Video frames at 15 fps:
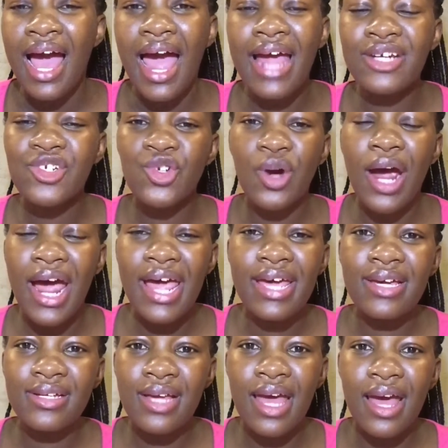I
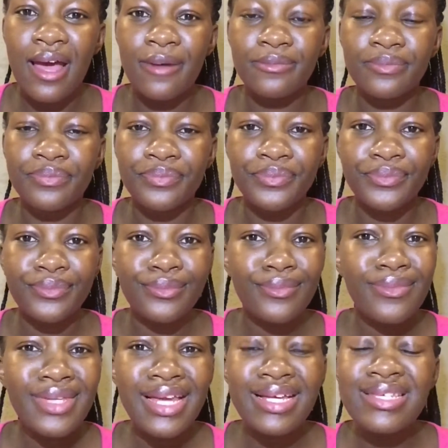try
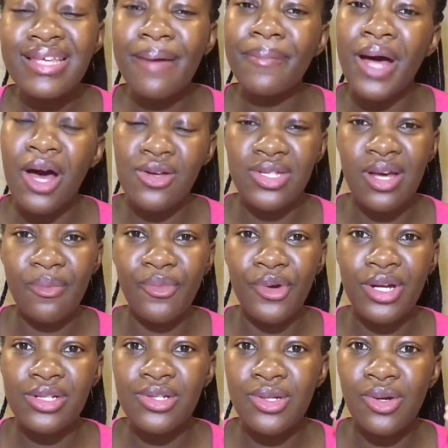somehow,
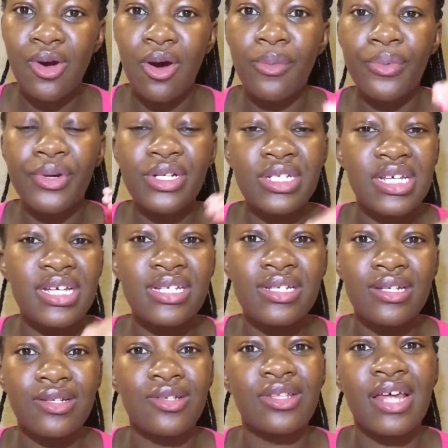somewhere to incorporate heat
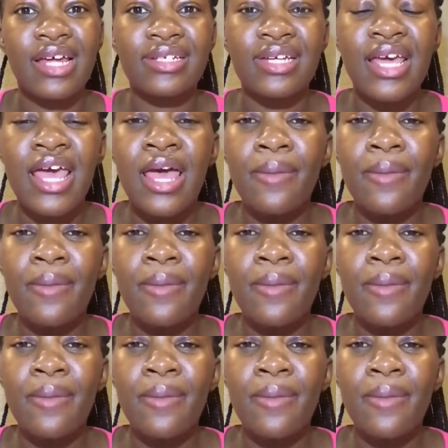into that,